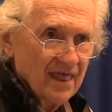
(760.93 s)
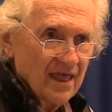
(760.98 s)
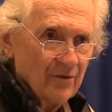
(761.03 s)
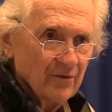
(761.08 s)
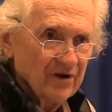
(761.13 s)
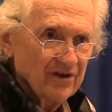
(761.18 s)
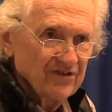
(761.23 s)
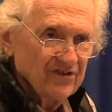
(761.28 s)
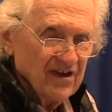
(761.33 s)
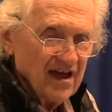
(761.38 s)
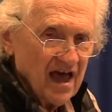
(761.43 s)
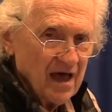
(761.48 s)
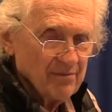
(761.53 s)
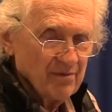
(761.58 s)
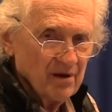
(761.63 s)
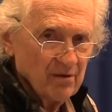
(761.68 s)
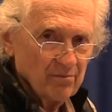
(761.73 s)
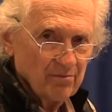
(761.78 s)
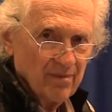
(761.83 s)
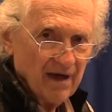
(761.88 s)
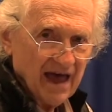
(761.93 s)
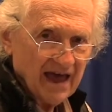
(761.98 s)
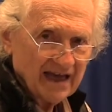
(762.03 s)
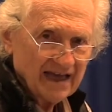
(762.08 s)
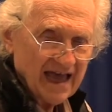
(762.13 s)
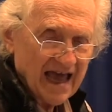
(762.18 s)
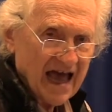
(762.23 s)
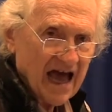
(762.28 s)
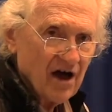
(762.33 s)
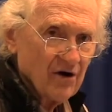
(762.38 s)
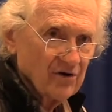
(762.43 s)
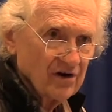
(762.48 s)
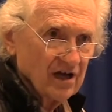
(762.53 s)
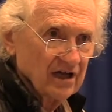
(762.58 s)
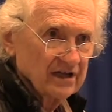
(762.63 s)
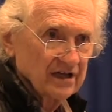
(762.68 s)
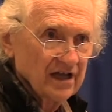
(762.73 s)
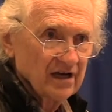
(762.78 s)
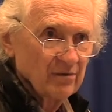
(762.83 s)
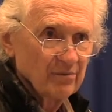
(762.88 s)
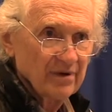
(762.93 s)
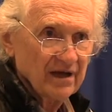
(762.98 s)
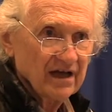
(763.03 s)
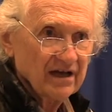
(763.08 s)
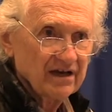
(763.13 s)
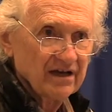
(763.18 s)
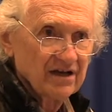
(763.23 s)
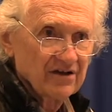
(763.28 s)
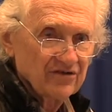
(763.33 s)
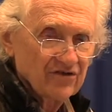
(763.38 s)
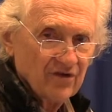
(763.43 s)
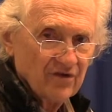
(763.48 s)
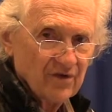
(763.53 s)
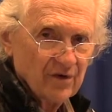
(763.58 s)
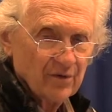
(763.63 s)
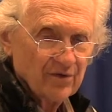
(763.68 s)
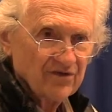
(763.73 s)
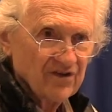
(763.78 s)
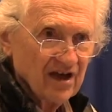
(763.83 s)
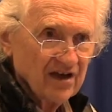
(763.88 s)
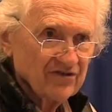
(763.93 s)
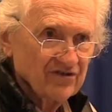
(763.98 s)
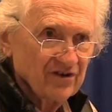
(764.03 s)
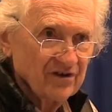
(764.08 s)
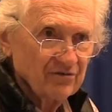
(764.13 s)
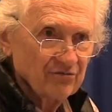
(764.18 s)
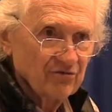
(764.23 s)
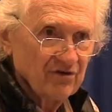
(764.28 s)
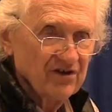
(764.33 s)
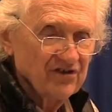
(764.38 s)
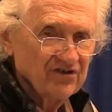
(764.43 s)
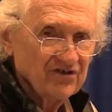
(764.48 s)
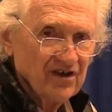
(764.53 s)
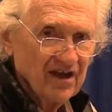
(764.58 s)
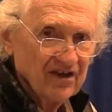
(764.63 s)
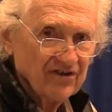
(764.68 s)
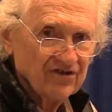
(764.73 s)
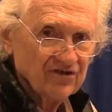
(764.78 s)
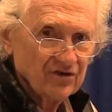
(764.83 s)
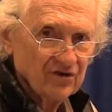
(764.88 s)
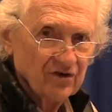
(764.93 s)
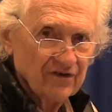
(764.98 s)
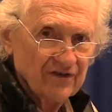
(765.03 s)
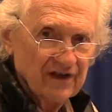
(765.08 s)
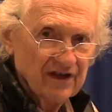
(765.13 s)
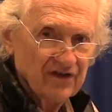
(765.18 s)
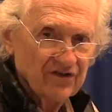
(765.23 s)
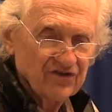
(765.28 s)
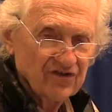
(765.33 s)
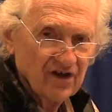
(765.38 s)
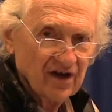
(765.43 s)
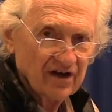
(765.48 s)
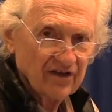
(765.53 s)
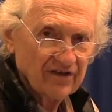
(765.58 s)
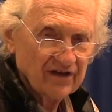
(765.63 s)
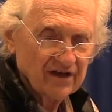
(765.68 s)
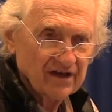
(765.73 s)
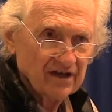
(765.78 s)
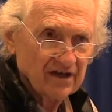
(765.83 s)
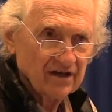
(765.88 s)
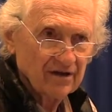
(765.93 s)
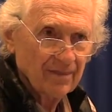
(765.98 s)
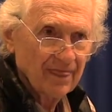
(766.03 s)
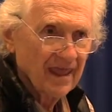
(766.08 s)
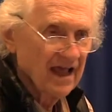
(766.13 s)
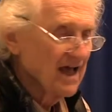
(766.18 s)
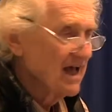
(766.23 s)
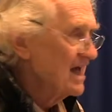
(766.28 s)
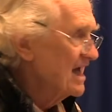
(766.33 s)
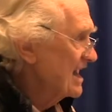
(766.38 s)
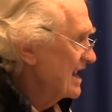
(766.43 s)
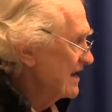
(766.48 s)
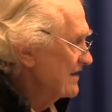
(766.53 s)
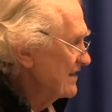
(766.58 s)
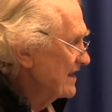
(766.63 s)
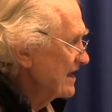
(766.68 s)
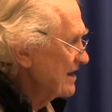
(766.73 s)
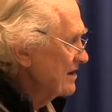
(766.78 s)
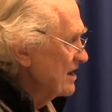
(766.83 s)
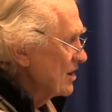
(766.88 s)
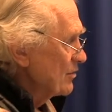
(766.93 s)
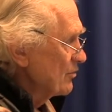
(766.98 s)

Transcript: and we'd tap it back out a little bit so that it was actually recessed on the inside of the kiln. And then